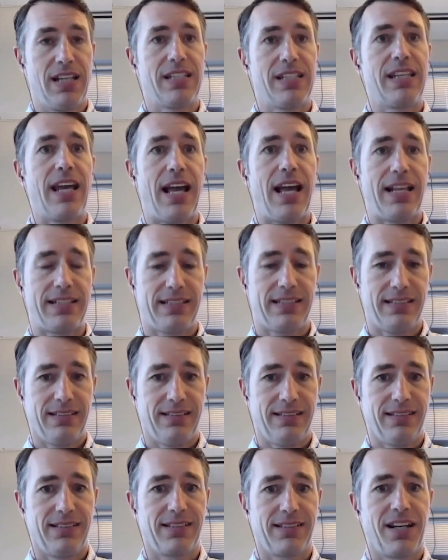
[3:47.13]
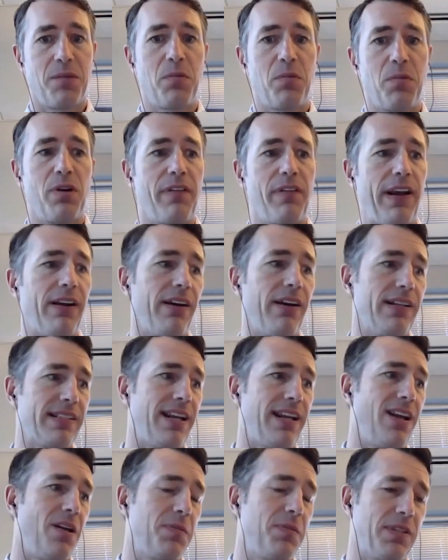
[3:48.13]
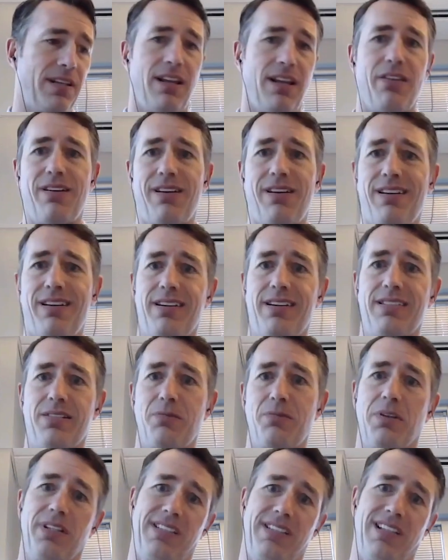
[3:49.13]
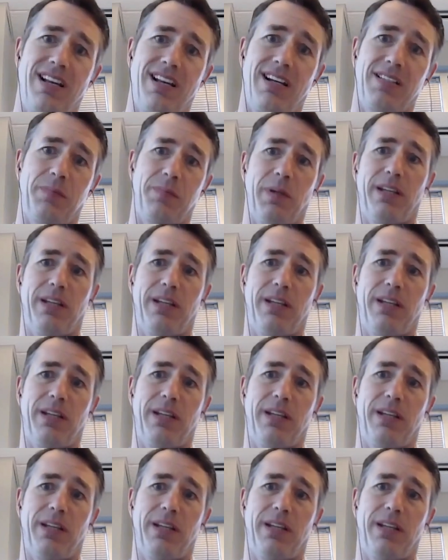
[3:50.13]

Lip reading: Yes, there's a number of areas it helps, and in other areas it really sucks.